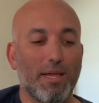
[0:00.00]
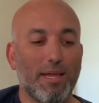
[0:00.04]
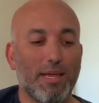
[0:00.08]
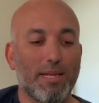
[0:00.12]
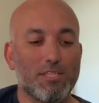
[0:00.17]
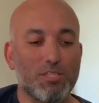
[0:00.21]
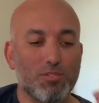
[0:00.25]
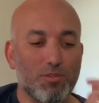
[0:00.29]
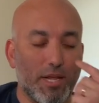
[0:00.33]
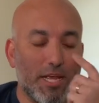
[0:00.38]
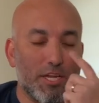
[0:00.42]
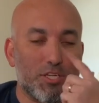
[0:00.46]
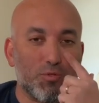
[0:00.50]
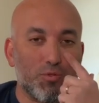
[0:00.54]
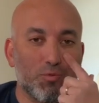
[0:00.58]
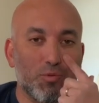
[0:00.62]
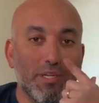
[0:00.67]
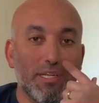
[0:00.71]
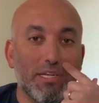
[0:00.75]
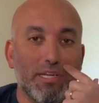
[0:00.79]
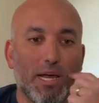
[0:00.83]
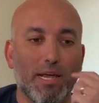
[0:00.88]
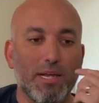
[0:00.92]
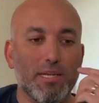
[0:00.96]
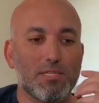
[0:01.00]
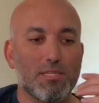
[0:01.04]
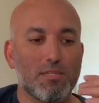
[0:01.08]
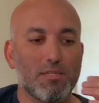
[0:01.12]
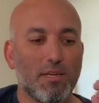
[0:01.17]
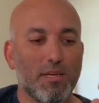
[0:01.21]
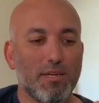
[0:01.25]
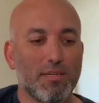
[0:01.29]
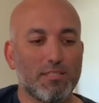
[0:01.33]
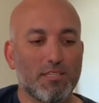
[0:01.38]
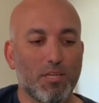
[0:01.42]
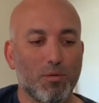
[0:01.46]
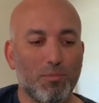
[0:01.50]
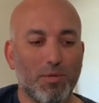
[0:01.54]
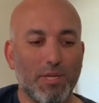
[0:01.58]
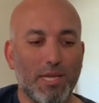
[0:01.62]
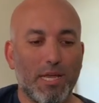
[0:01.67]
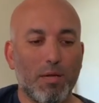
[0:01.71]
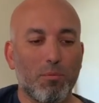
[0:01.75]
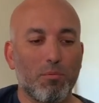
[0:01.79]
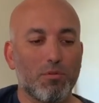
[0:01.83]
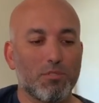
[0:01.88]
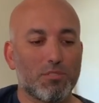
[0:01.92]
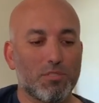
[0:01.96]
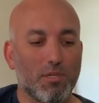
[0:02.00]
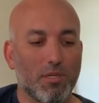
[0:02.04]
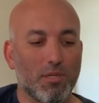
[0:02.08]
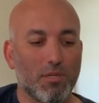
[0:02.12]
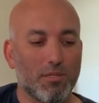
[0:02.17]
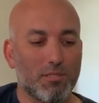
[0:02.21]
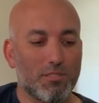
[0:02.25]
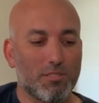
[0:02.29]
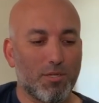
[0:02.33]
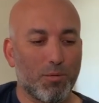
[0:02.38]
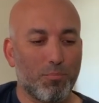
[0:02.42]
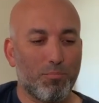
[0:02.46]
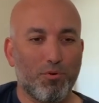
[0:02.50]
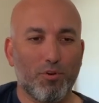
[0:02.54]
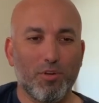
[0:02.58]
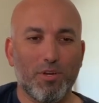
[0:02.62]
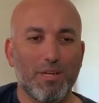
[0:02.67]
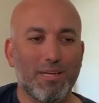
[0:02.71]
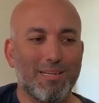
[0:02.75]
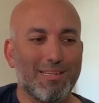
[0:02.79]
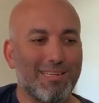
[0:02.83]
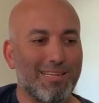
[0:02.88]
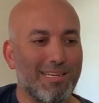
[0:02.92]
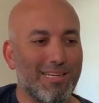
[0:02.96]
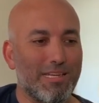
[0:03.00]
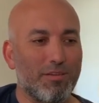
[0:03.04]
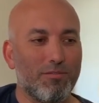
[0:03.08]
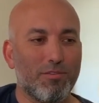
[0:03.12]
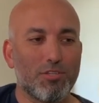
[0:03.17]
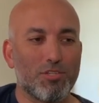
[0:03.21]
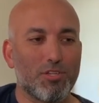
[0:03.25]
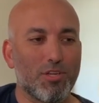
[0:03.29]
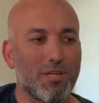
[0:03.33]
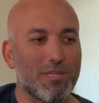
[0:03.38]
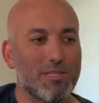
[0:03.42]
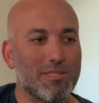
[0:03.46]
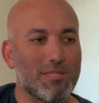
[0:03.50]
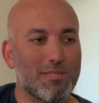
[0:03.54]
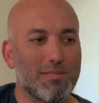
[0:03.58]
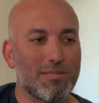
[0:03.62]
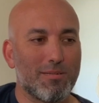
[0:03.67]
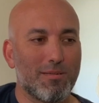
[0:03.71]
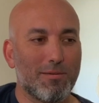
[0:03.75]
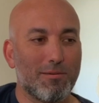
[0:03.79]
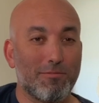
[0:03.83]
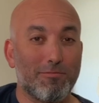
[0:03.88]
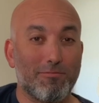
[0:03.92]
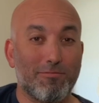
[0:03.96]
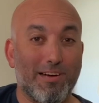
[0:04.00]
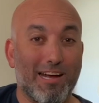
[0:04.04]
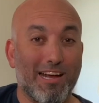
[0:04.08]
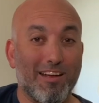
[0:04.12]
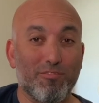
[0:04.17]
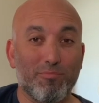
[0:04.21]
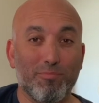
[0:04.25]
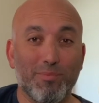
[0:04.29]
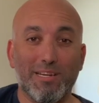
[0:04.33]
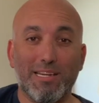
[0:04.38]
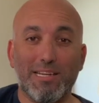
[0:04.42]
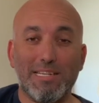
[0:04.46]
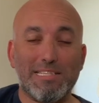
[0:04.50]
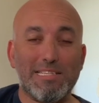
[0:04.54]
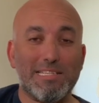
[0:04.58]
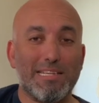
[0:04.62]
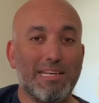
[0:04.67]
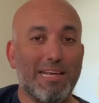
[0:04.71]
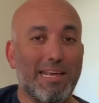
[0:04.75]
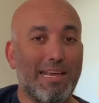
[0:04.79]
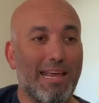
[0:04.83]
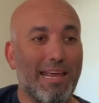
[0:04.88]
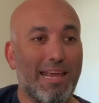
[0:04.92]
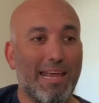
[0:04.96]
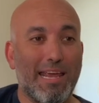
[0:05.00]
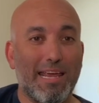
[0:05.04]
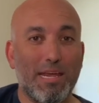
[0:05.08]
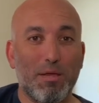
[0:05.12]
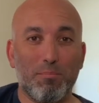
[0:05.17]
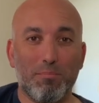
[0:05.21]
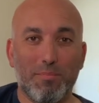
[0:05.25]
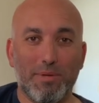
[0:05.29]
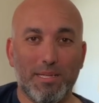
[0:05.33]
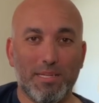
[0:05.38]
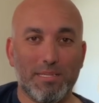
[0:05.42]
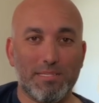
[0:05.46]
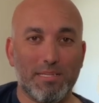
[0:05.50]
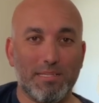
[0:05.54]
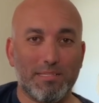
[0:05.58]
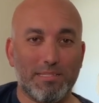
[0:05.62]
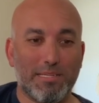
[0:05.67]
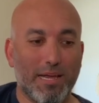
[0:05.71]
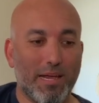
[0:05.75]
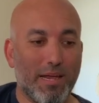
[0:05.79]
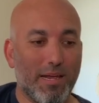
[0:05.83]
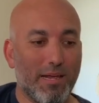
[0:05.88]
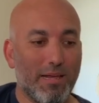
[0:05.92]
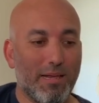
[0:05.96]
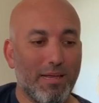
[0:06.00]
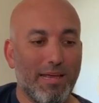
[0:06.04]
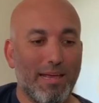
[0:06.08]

It's really nice to be able to put in even just 5 minutes, 8 minutes a day,